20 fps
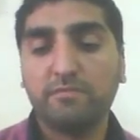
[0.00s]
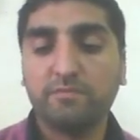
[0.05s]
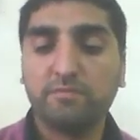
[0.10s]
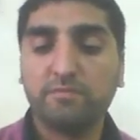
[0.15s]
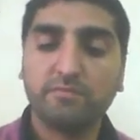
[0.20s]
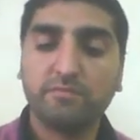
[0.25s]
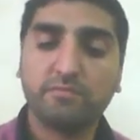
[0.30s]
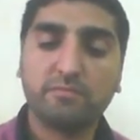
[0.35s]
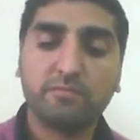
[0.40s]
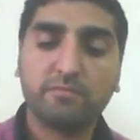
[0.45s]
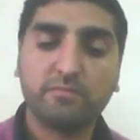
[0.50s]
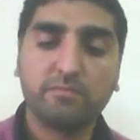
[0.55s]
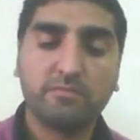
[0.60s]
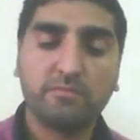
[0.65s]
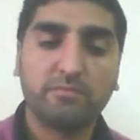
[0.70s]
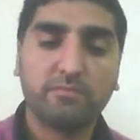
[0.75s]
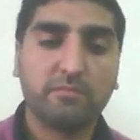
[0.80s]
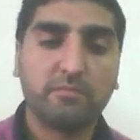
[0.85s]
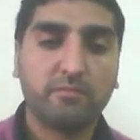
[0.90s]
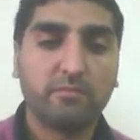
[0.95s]

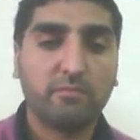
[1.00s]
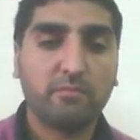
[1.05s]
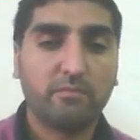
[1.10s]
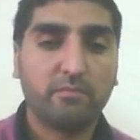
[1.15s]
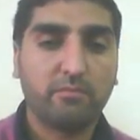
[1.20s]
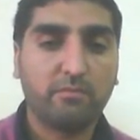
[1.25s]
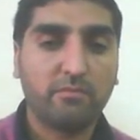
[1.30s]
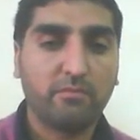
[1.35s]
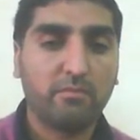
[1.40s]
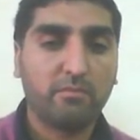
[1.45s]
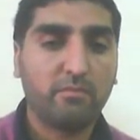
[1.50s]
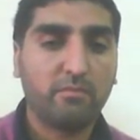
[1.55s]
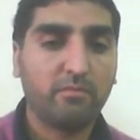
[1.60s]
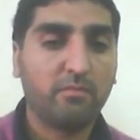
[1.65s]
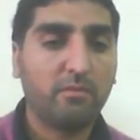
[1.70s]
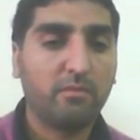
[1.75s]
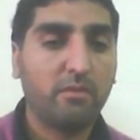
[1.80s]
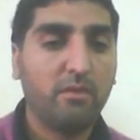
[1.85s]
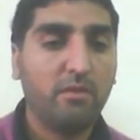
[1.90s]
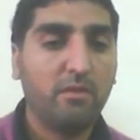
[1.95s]

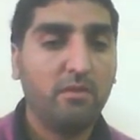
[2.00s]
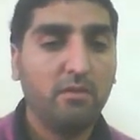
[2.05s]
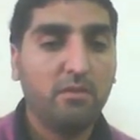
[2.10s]
Nobody speaks.